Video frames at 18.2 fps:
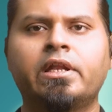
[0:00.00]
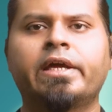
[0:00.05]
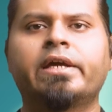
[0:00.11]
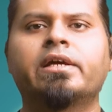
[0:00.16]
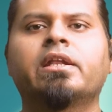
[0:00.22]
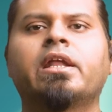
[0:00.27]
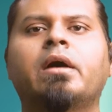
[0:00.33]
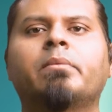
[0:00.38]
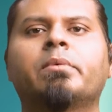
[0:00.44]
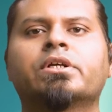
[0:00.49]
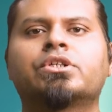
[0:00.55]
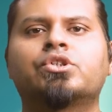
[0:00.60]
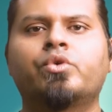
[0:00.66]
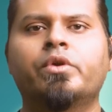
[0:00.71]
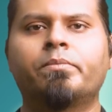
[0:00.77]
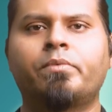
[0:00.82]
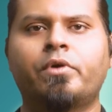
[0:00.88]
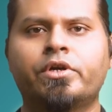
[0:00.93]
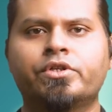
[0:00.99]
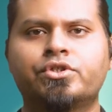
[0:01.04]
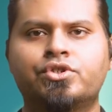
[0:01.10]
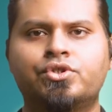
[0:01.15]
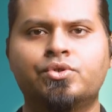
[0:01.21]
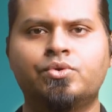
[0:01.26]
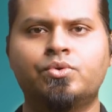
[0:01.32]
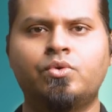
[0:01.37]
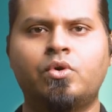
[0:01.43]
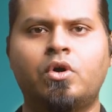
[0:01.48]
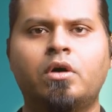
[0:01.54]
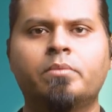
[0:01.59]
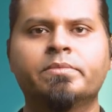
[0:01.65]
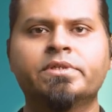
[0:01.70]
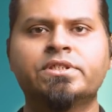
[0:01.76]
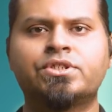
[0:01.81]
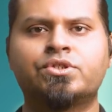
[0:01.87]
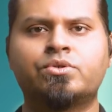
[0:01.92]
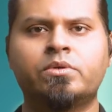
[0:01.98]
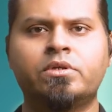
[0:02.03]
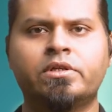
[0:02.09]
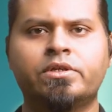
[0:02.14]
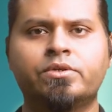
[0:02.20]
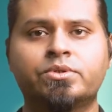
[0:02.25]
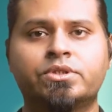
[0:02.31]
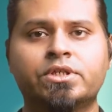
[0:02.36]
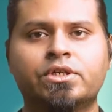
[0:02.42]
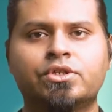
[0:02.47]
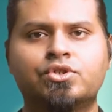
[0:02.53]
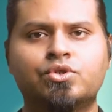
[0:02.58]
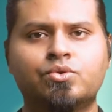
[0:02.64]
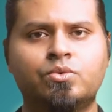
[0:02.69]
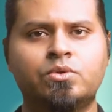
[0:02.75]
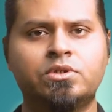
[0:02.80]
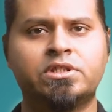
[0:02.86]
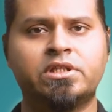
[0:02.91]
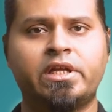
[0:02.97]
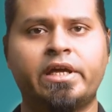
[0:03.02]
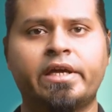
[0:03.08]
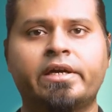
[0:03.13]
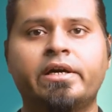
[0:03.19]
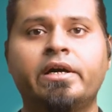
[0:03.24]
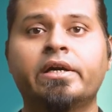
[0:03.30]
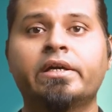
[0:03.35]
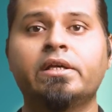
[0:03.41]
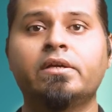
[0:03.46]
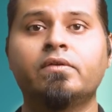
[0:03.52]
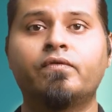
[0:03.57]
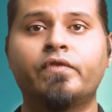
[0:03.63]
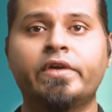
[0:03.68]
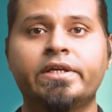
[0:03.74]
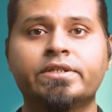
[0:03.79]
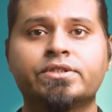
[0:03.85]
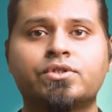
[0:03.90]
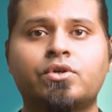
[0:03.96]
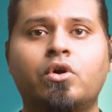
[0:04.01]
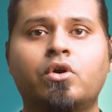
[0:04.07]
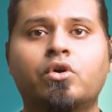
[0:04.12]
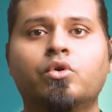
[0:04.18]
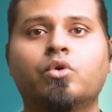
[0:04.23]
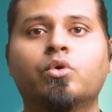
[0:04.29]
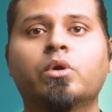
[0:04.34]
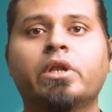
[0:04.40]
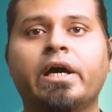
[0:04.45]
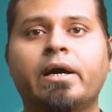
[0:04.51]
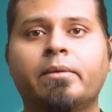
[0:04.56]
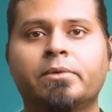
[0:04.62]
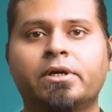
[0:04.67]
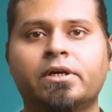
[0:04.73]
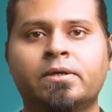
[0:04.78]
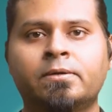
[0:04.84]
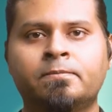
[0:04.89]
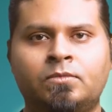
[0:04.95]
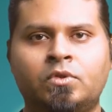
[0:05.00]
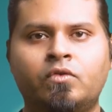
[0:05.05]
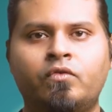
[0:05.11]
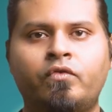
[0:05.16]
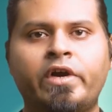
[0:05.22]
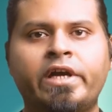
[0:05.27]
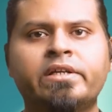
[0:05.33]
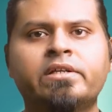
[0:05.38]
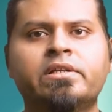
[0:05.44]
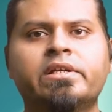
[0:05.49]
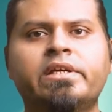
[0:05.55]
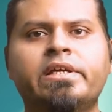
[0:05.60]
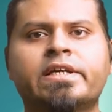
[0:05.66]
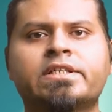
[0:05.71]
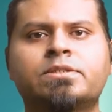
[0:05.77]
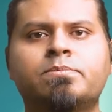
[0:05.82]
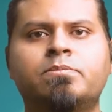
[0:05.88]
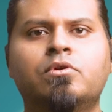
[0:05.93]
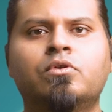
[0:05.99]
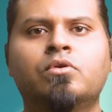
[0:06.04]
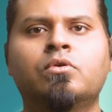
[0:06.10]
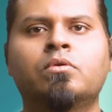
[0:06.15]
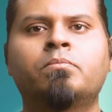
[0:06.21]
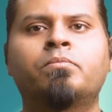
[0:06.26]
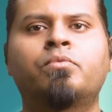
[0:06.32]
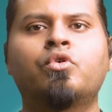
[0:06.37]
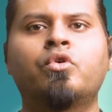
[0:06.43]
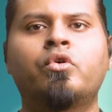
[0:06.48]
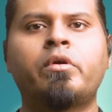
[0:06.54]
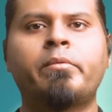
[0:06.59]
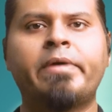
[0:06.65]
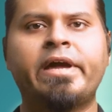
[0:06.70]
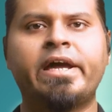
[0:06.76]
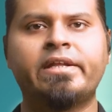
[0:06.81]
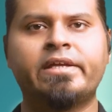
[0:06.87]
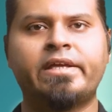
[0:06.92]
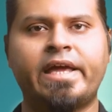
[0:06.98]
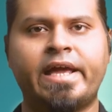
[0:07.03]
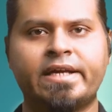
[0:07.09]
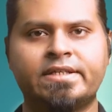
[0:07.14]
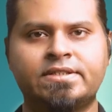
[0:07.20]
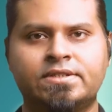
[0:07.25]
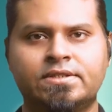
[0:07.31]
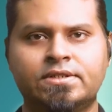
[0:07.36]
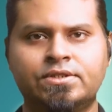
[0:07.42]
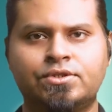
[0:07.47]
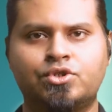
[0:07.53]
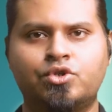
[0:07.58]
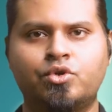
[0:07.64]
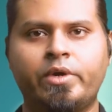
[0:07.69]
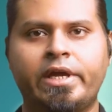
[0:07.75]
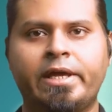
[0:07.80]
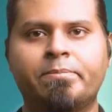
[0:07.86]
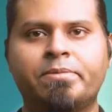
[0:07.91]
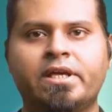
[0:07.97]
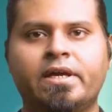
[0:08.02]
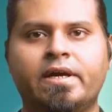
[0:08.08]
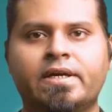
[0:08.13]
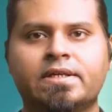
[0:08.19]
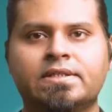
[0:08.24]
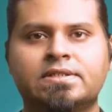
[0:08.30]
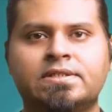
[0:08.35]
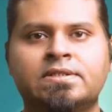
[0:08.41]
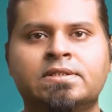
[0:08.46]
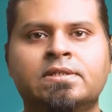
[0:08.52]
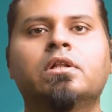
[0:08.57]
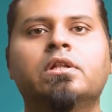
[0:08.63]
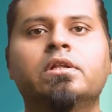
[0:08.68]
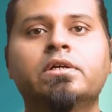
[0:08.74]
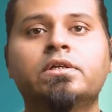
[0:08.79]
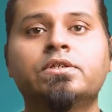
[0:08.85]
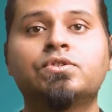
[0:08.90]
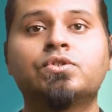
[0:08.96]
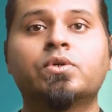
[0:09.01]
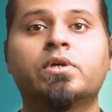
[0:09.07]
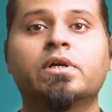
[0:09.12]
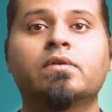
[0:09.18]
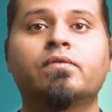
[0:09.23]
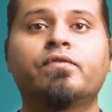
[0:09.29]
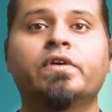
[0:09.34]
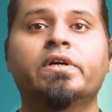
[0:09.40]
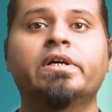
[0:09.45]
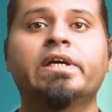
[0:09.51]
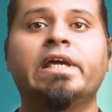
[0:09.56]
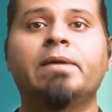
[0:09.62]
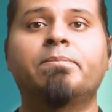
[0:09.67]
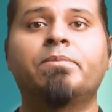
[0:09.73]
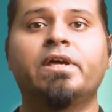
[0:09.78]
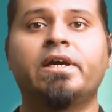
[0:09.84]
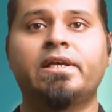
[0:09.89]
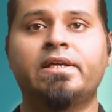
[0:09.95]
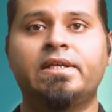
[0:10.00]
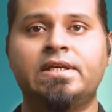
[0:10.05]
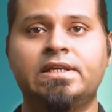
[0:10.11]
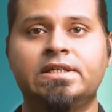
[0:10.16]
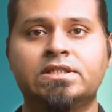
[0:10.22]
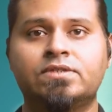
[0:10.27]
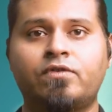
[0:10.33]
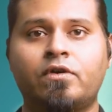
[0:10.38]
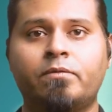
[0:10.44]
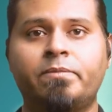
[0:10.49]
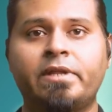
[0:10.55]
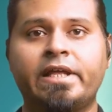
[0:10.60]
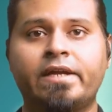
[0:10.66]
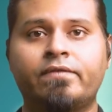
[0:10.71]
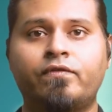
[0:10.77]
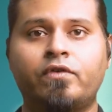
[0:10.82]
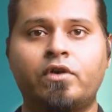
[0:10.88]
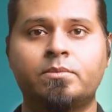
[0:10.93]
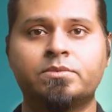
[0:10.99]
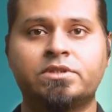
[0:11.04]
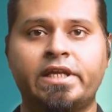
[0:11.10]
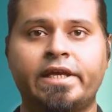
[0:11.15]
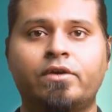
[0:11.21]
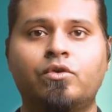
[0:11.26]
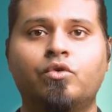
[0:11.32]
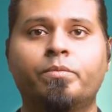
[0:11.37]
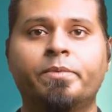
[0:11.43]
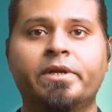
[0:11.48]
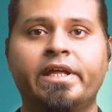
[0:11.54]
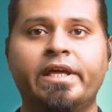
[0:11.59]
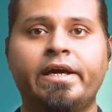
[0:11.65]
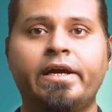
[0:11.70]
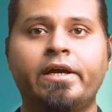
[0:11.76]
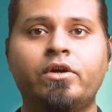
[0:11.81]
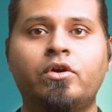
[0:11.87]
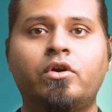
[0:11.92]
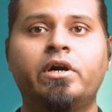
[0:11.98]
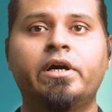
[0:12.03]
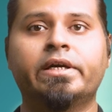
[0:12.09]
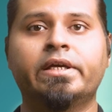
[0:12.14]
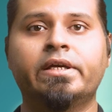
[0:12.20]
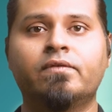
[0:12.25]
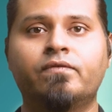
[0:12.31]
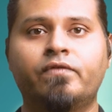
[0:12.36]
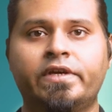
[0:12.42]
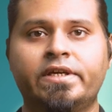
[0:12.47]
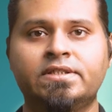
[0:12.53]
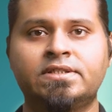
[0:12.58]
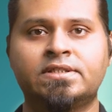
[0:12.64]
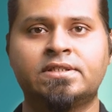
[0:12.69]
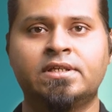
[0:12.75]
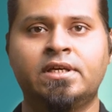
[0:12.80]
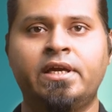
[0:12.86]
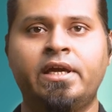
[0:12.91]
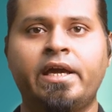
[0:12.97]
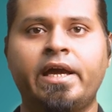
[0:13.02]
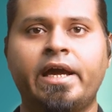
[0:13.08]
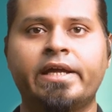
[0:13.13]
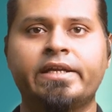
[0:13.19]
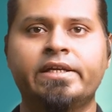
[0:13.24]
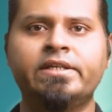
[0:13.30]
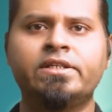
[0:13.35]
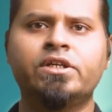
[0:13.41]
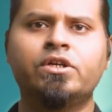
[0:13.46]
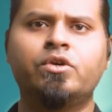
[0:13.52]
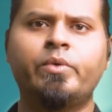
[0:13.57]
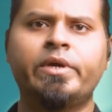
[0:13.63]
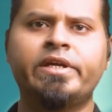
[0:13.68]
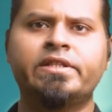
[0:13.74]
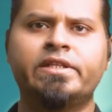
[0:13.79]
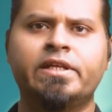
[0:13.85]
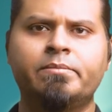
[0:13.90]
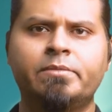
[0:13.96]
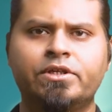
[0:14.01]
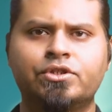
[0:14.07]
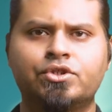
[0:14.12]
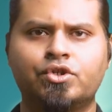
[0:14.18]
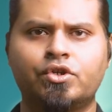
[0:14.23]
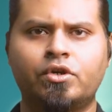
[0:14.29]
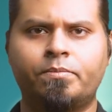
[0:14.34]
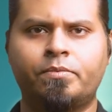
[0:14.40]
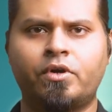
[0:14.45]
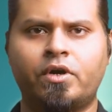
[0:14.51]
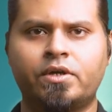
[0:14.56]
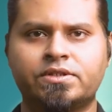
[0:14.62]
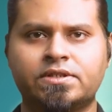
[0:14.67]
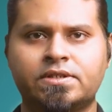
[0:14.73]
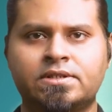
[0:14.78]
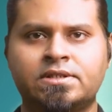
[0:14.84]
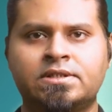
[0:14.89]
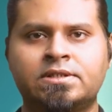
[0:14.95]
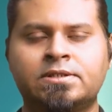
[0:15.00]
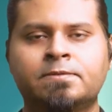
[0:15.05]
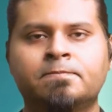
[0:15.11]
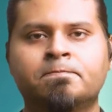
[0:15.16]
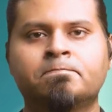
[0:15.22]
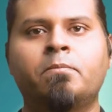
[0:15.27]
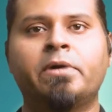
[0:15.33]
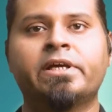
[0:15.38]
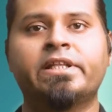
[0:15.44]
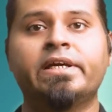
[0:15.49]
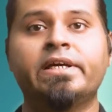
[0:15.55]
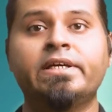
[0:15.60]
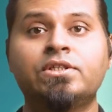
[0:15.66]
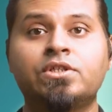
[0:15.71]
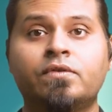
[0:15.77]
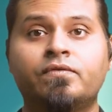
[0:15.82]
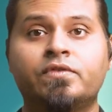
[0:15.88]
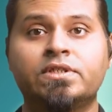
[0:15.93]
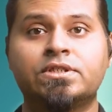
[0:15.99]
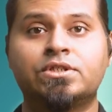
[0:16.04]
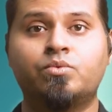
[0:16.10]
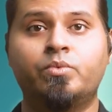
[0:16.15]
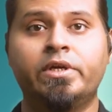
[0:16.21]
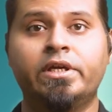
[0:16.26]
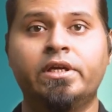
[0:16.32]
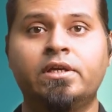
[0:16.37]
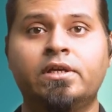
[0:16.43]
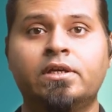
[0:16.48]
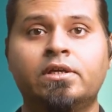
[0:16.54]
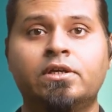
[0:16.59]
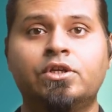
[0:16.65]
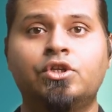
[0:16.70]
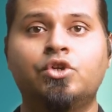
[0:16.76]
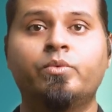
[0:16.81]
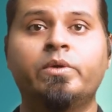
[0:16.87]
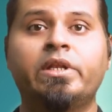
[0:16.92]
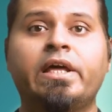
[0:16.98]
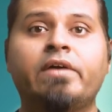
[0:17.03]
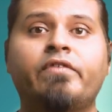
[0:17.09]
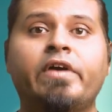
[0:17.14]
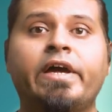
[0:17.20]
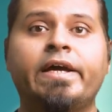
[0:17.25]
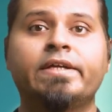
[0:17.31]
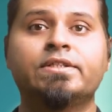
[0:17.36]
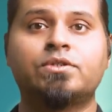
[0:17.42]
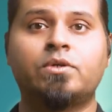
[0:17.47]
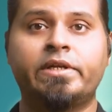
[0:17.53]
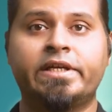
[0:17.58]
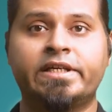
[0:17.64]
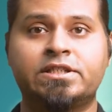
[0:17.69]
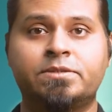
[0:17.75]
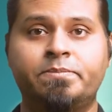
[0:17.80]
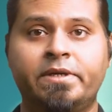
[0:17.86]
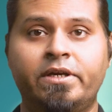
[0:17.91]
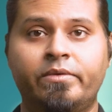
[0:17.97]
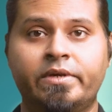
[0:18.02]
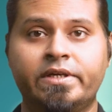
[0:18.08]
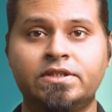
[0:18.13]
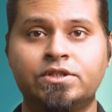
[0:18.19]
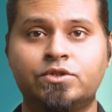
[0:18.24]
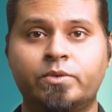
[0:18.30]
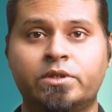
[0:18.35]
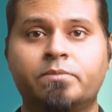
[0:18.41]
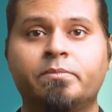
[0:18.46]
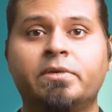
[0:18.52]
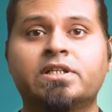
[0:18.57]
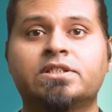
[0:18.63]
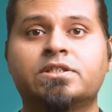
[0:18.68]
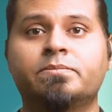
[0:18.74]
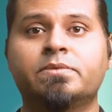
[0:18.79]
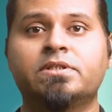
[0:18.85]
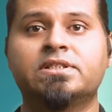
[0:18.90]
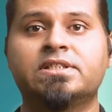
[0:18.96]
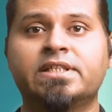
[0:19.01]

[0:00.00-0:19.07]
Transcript: like Llama 3.2 or Mistral, using tools like Hugging Face or OLlama. Finally, explore programmatic access through APIs. Learn to configure API keys for platforms like OpenAI or Hugging Face and integrate them into your projects. By the end of this week, you will have hands-on experience with multiple